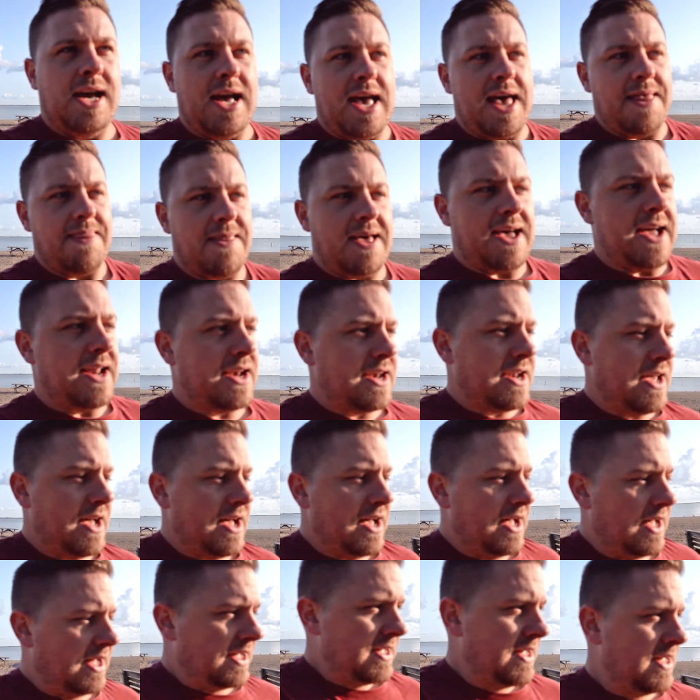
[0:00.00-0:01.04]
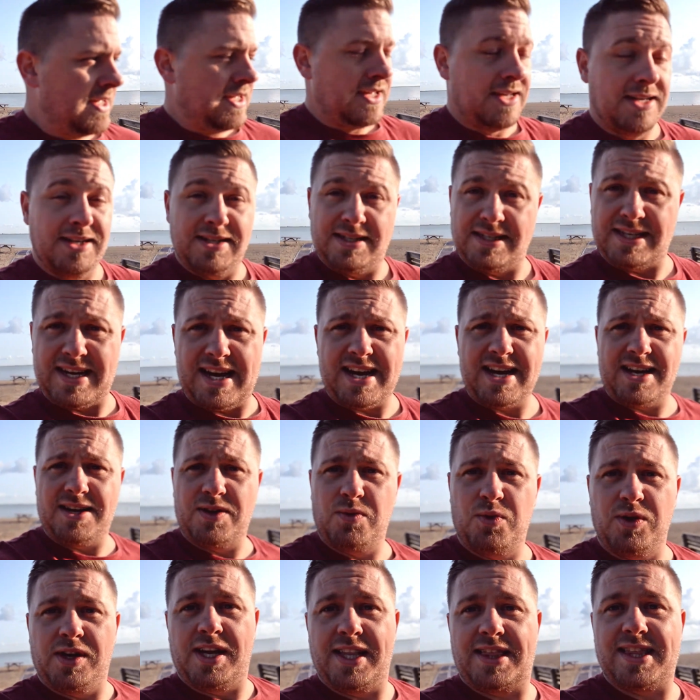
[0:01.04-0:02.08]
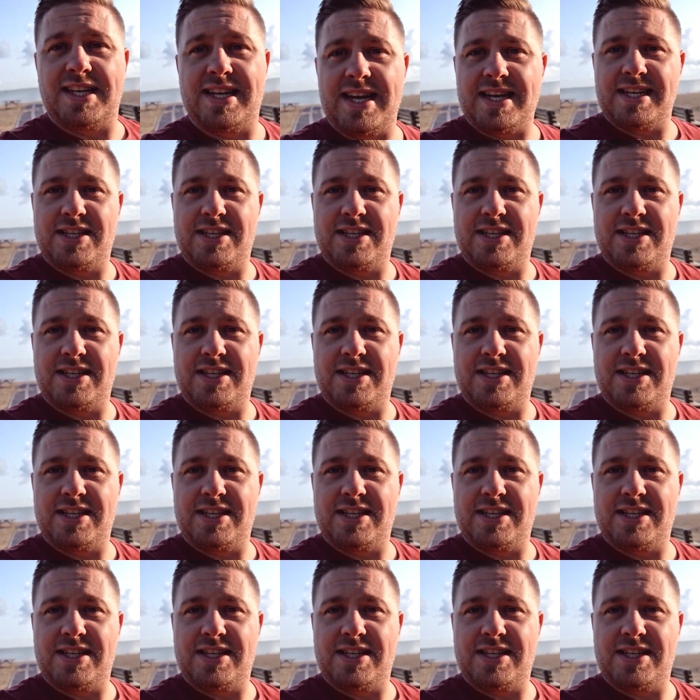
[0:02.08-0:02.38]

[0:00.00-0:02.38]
And then, uh, yeah, we'll get the day